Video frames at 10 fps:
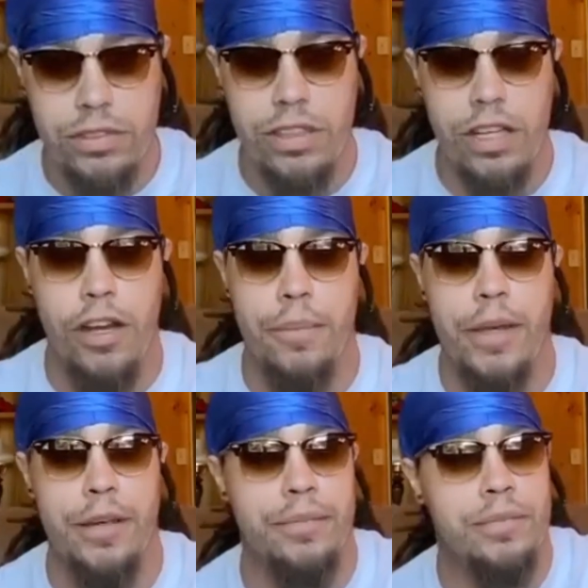Oh
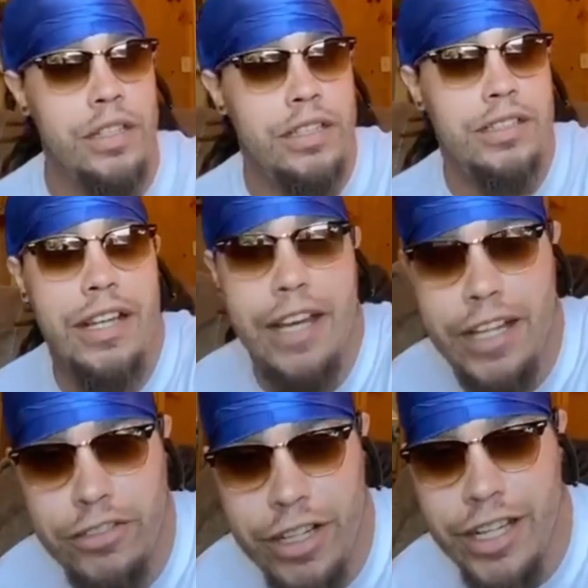man, stay
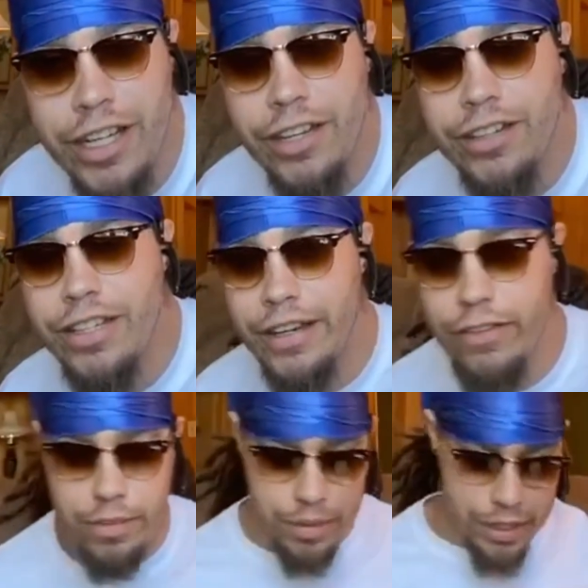hydrated out there,
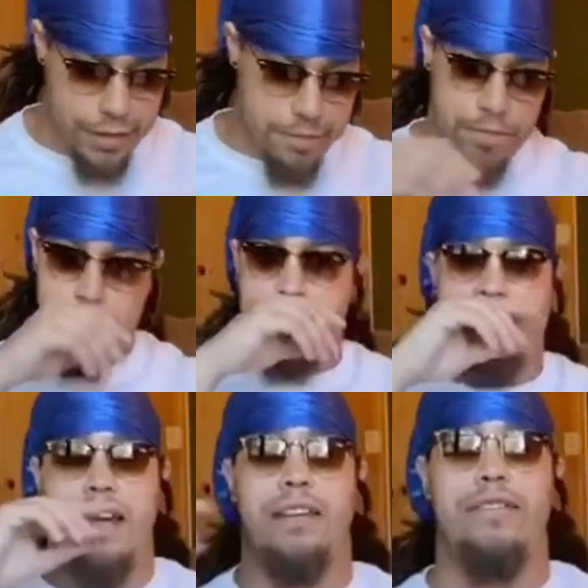everybody.
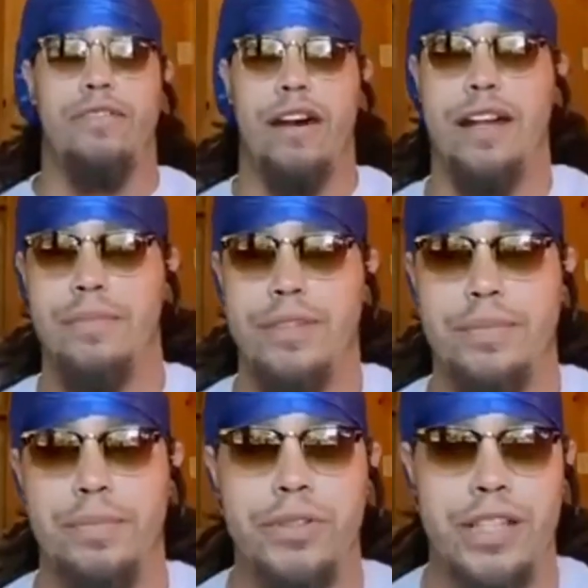Take your vitamins,
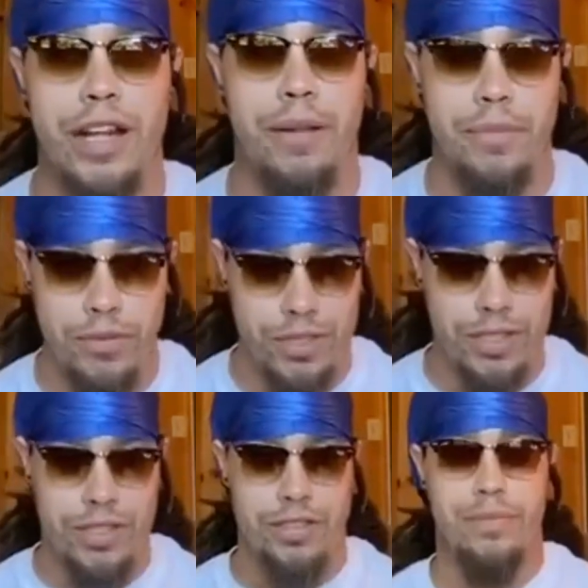boost that immune
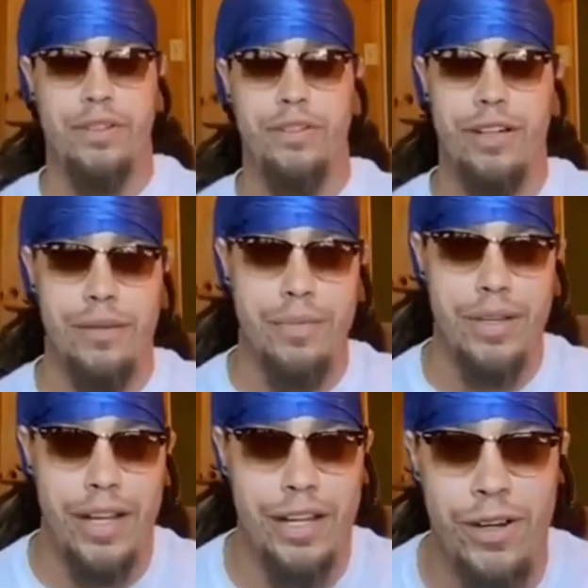system, you know what I
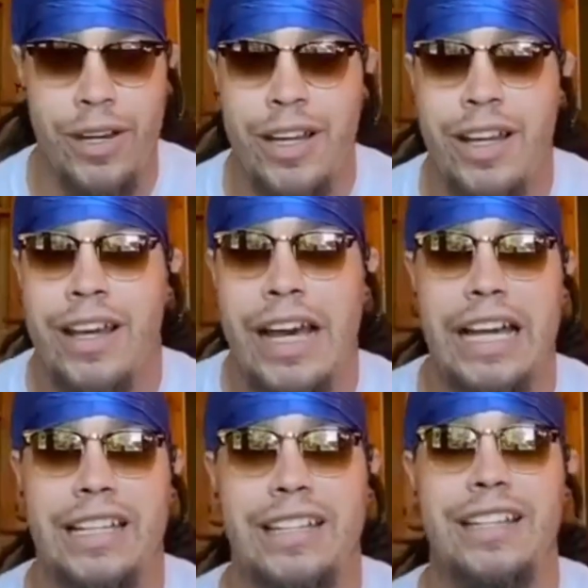mean? I know
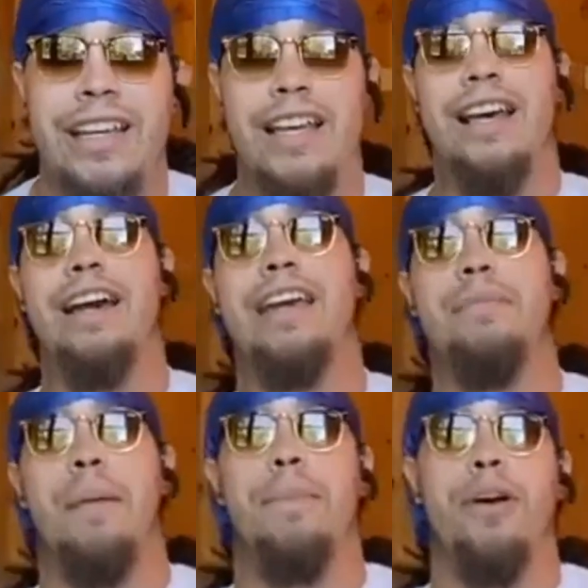I get
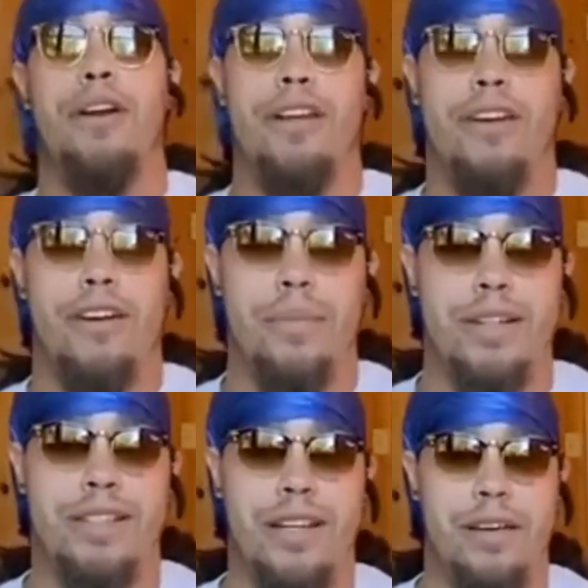my party on, my
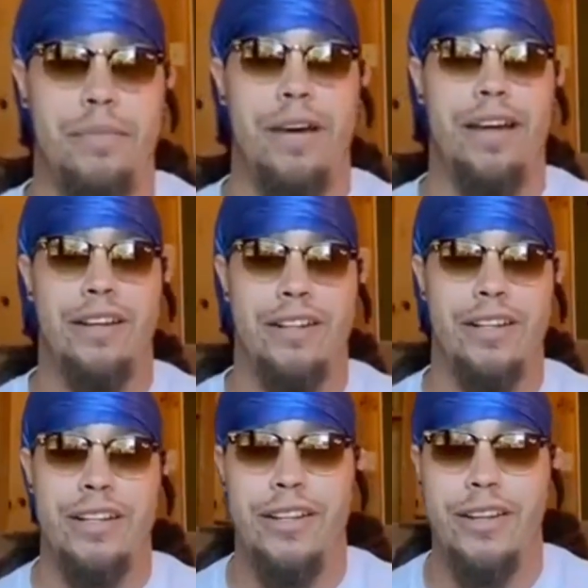scumbag
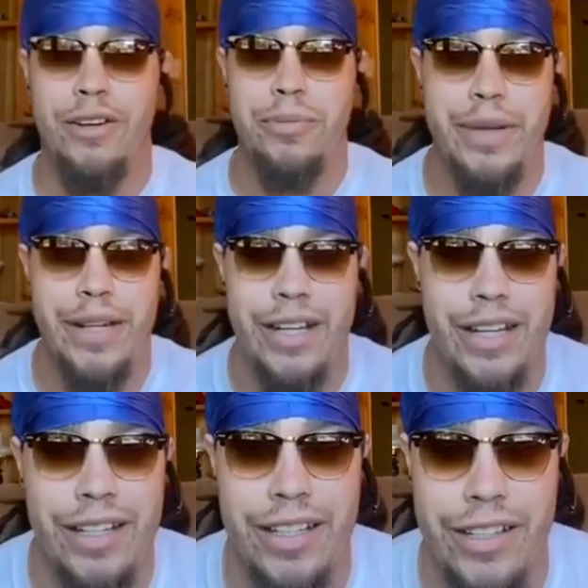on, but
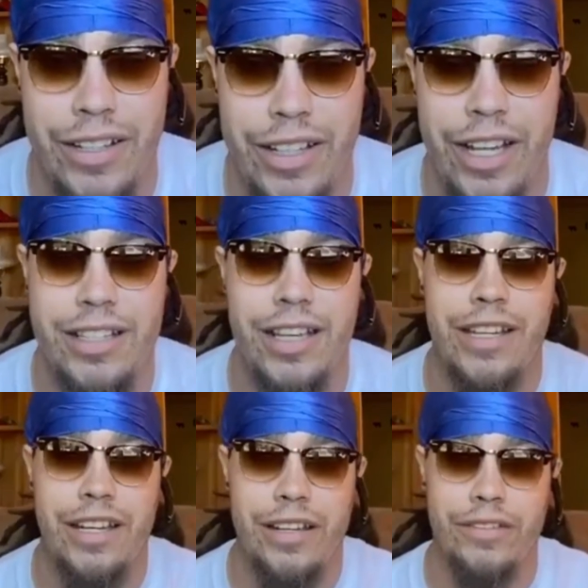you gotta take
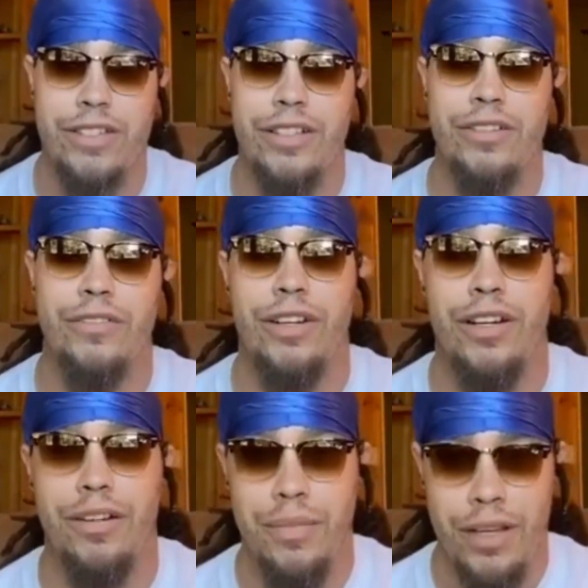care of yourself.
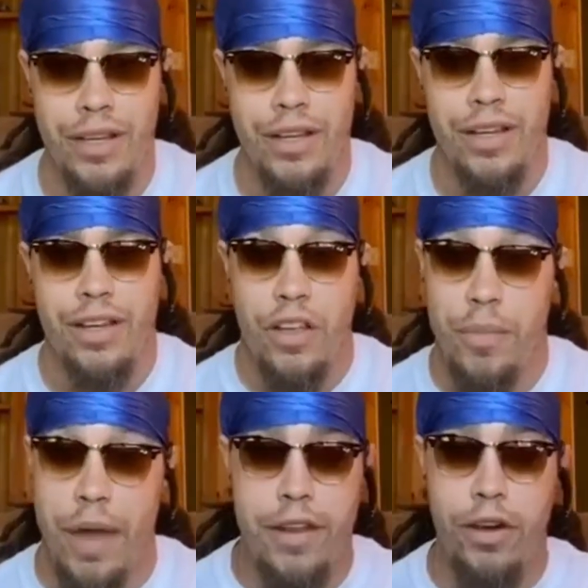You
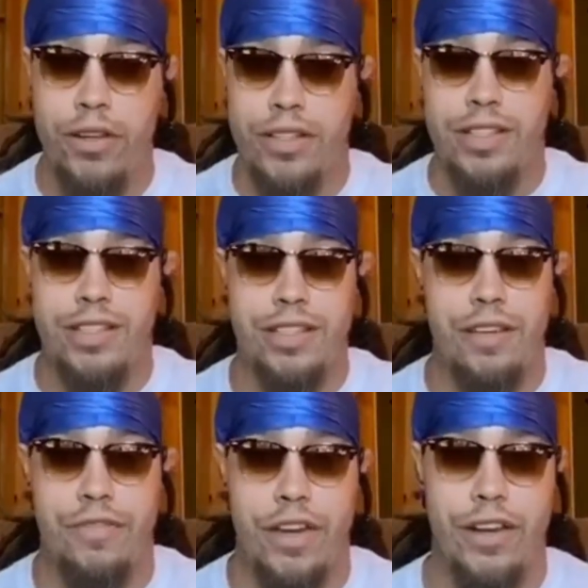may notice this is
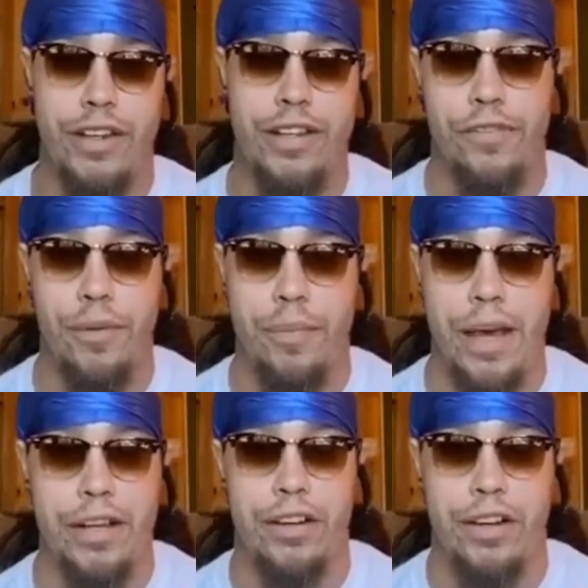a very different
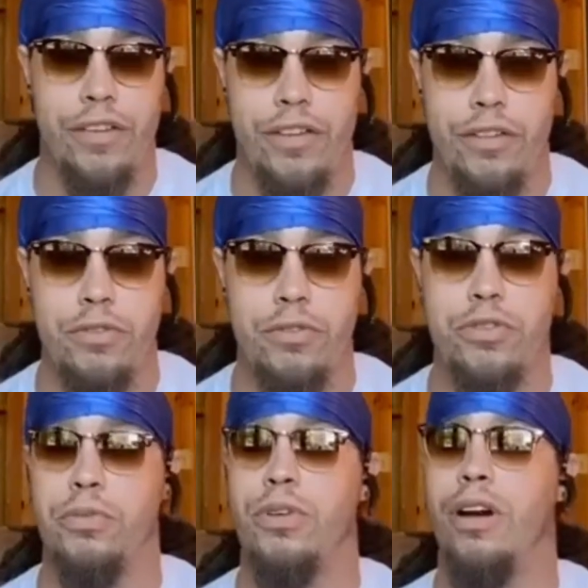background than
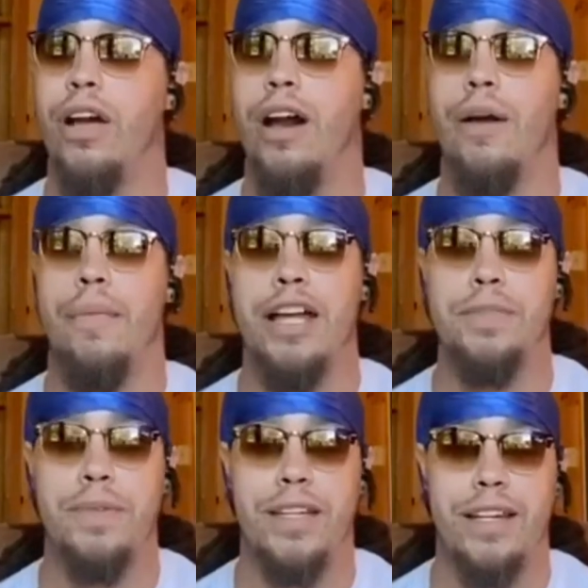usual.
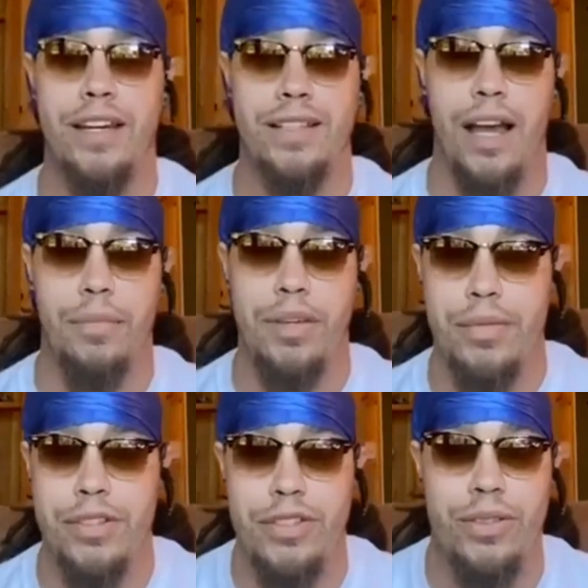That's because I'm
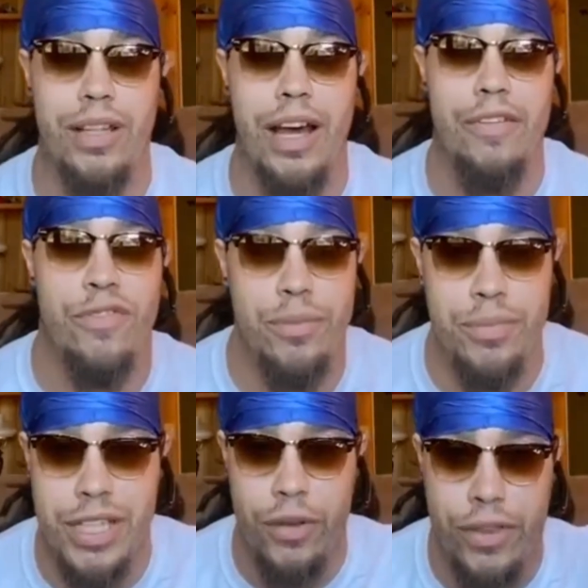coming to you live from
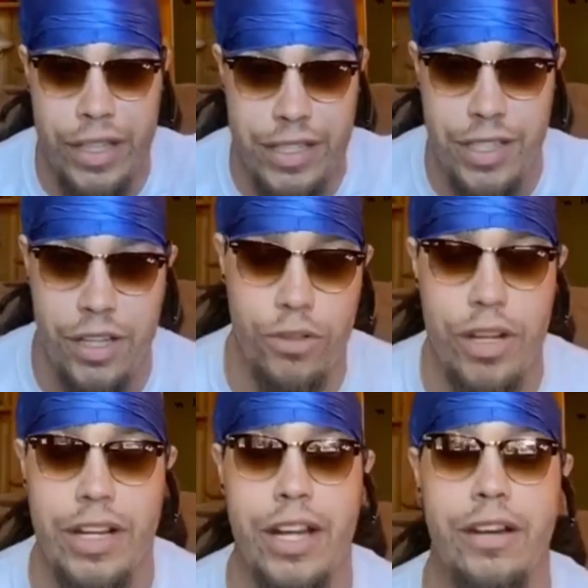South Lake Tahoe
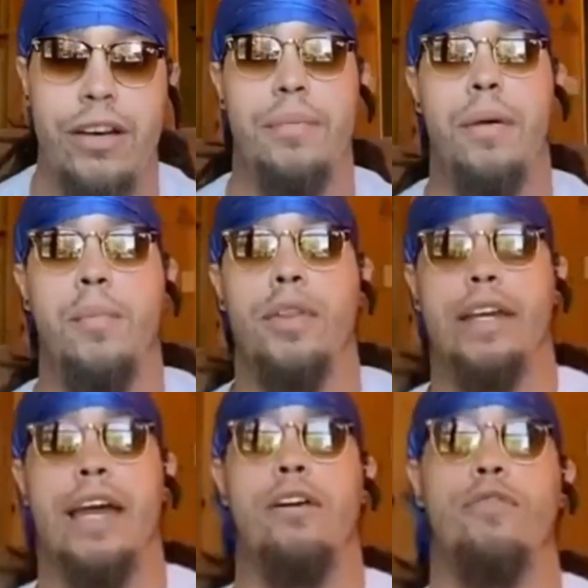right now. I'm on the
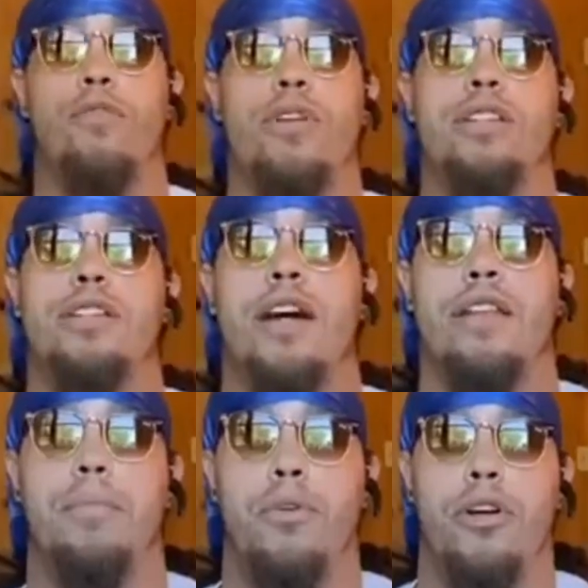California side of
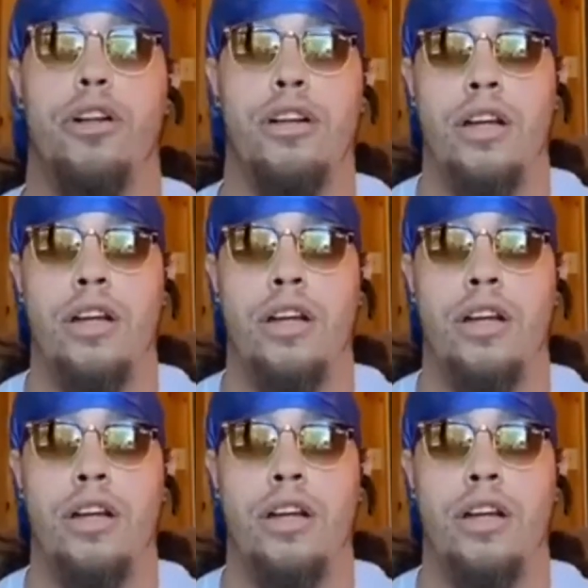the border.